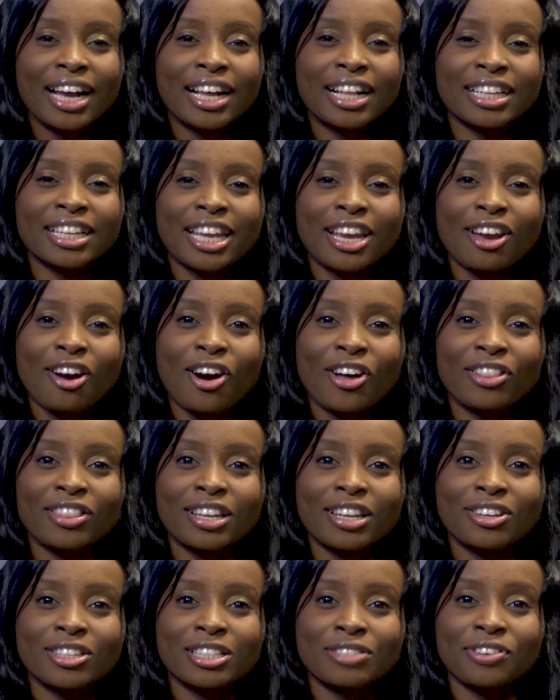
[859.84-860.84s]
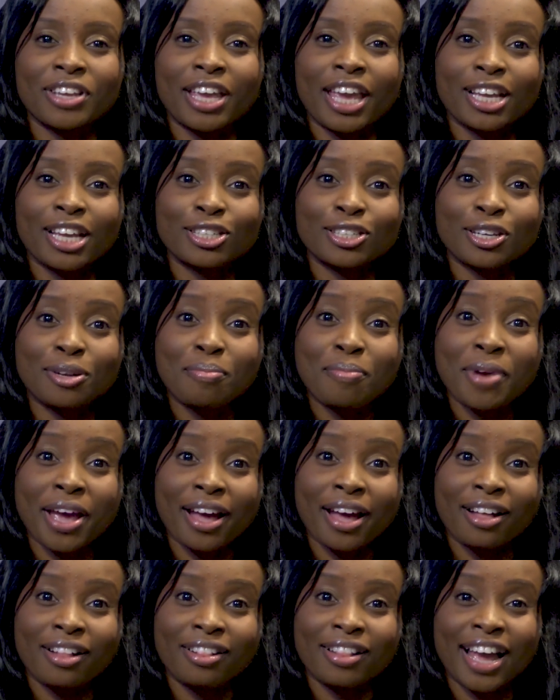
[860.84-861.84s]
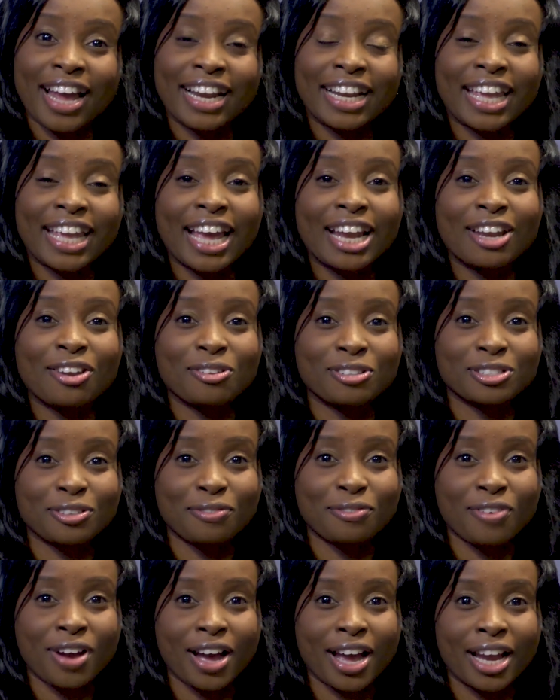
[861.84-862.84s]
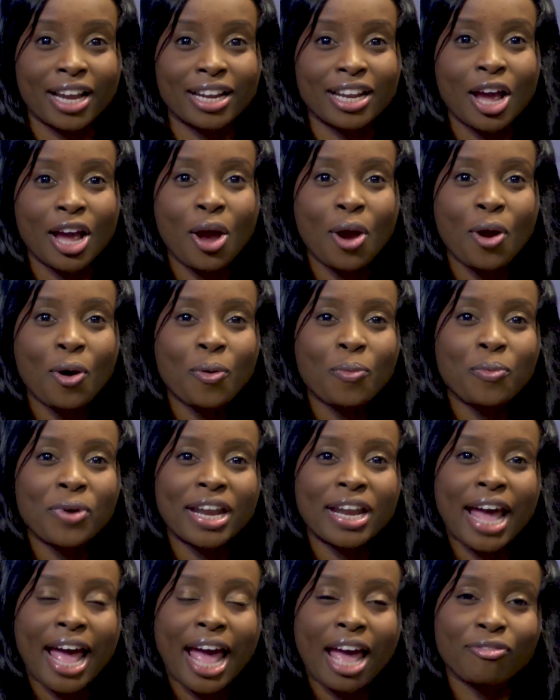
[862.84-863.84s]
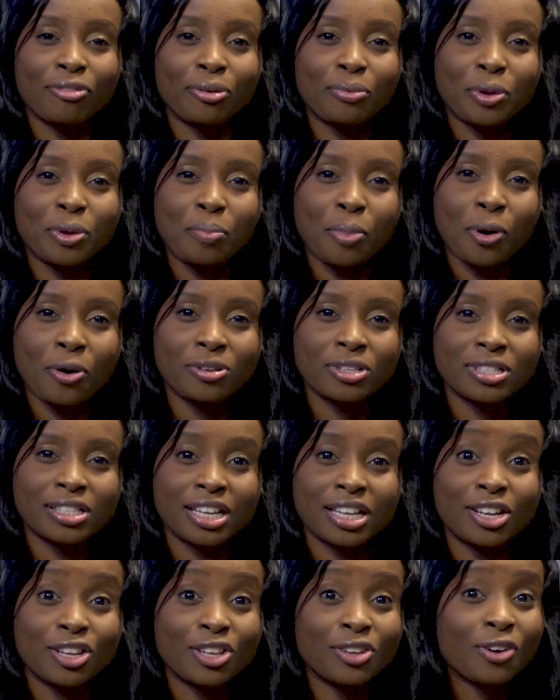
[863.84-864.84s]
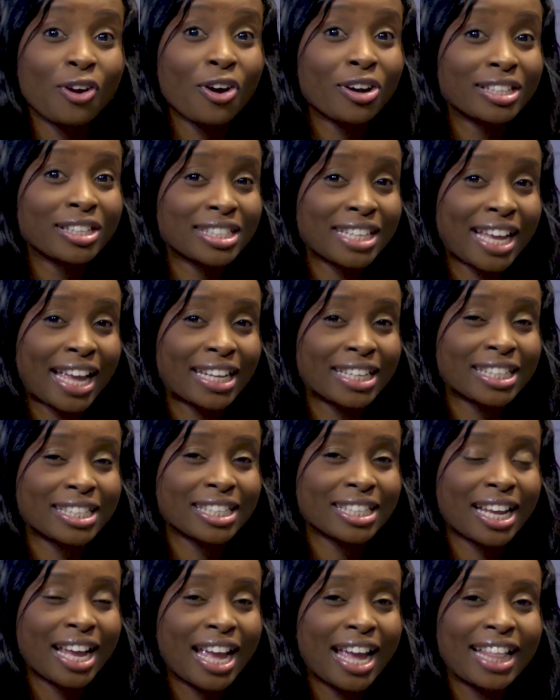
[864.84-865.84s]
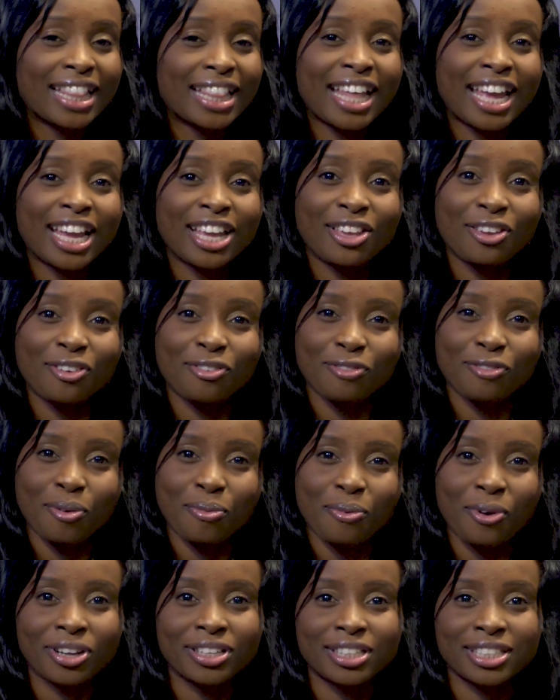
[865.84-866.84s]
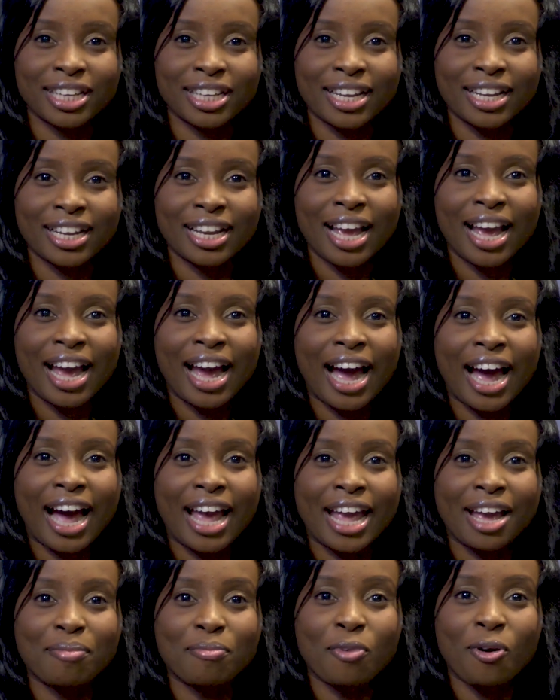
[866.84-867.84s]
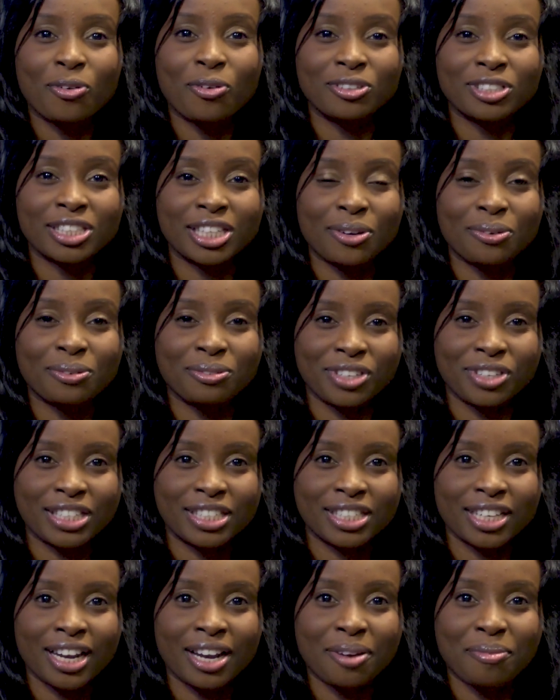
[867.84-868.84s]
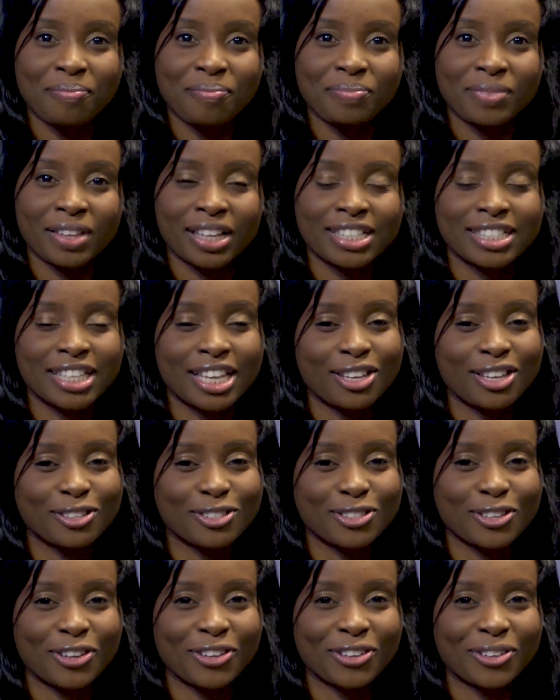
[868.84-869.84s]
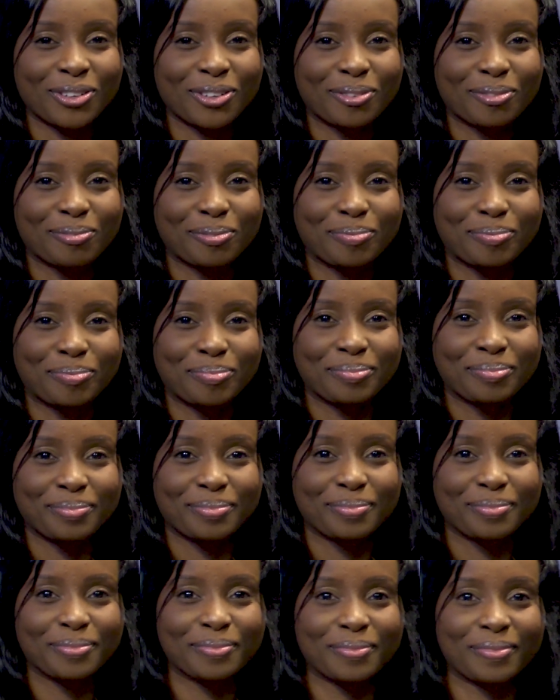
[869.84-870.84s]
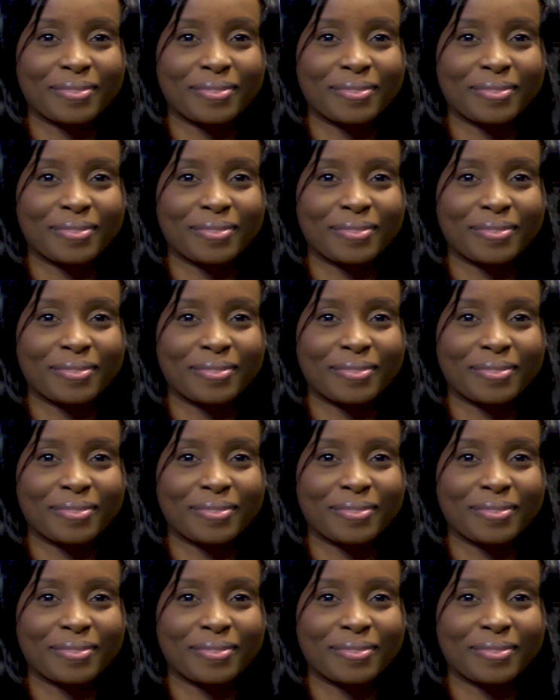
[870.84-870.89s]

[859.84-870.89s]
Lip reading: Click on the notification bell and get notified whenever we post a new content. Thank you for watching. I am Oni Olija. See you soon.